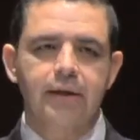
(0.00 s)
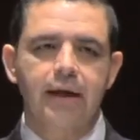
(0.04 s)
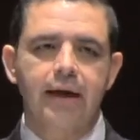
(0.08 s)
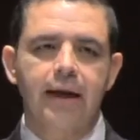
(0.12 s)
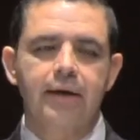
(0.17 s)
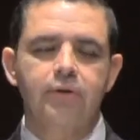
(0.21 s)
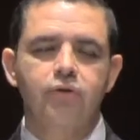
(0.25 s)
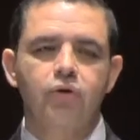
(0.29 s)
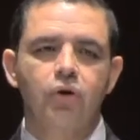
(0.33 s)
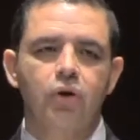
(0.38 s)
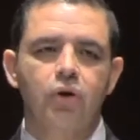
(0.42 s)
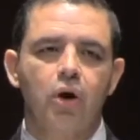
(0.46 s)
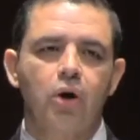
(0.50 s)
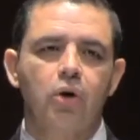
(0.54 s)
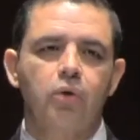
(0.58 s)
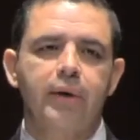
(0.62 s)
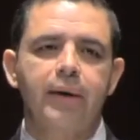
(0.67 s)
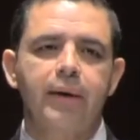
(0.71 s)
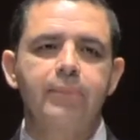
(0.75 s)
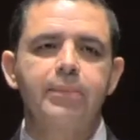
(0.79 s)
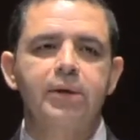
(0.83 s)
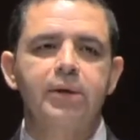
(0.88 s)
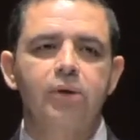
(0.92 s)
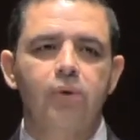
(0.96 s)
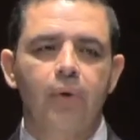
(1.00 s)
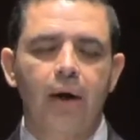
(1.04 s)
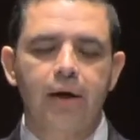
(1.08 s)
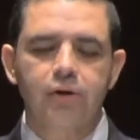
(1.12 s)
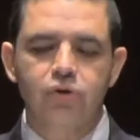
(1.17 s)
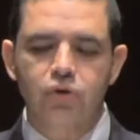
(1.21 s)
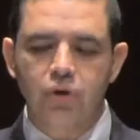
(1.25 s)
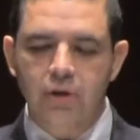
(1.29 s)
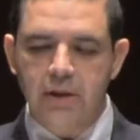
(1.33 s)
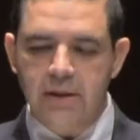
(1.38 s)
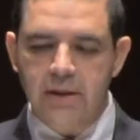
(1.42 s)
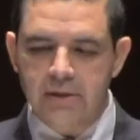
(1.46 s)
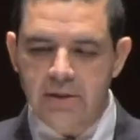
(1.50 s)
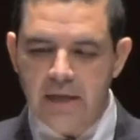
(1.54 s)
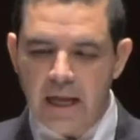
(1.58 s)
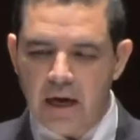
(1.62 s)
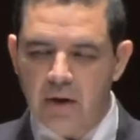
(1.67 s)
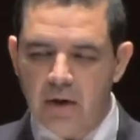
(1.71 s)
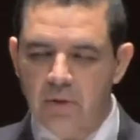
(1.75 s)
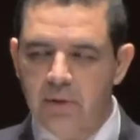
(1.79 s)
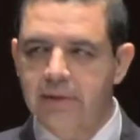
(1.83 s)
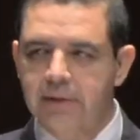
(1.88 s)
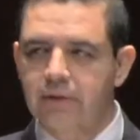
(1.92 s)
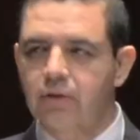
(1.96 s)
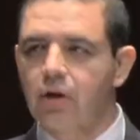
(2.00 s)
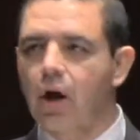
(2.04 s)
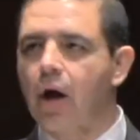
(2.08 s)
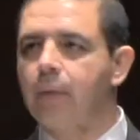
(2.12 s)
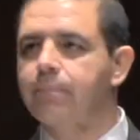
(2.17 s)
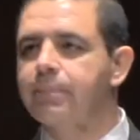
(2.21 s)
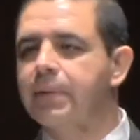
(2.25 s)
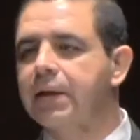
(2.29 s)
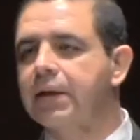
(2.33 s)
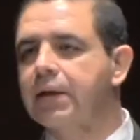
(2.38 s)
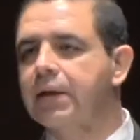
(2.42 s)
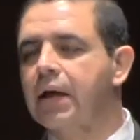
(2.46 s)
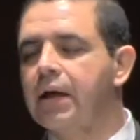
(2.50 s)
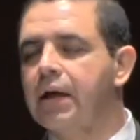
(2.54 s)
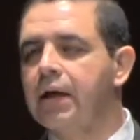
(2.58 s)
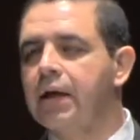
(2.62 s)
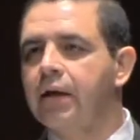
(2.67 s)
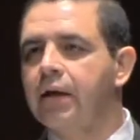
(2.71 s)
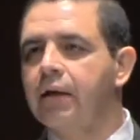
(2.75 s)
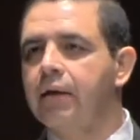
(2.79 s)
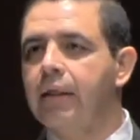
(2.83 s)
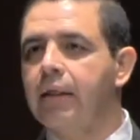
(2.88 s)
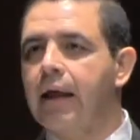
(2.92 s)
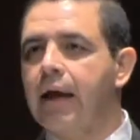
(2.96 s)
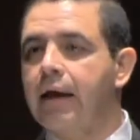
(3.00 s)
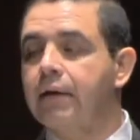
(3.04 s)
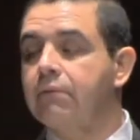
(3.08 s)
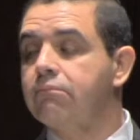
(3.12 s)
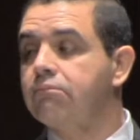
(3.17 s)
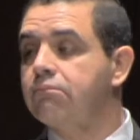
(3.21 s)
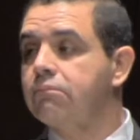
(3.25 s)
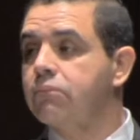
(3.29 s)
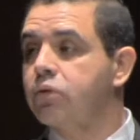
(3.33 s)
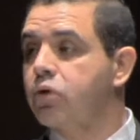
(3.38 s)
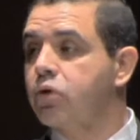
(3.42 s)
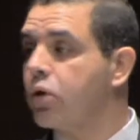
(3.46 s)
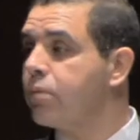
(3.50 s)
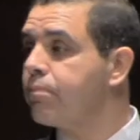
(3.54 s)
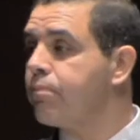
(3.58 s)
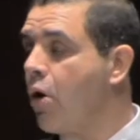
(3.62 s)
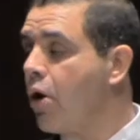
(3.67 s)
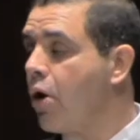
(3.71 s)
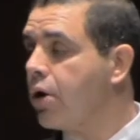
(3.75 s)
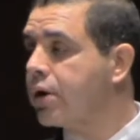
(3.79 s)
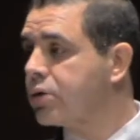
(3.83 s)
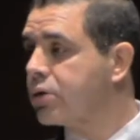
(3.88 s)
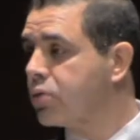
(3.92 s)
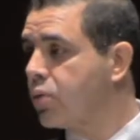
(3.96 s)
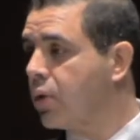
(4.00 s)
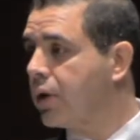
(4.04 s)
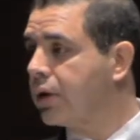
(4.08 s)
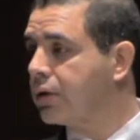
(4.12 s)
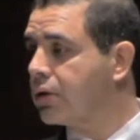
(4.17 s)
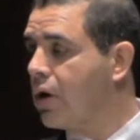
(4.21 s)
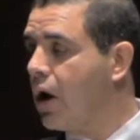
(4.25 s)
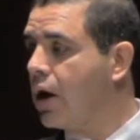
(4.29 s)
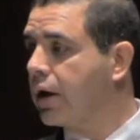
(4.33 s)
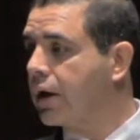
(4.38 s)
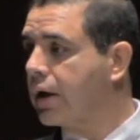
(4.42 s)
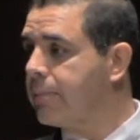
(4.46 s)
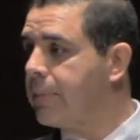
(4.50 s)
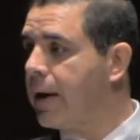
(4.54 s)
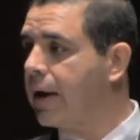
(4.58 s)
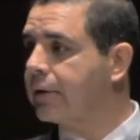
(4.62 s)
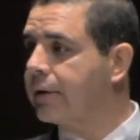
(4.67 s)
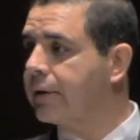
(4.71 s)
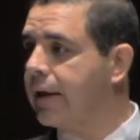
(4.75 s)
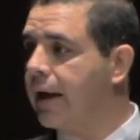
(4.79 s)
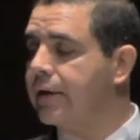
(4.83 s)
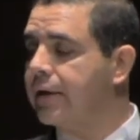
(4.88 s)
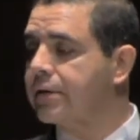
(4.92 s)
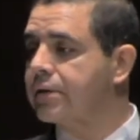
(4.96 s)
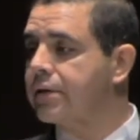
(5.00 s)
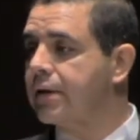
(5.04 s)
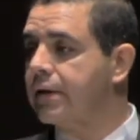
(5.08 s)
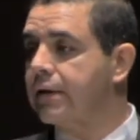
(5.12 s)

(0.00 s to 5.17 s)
And as you know, immigration is now a topic that certain parties want to talk about that.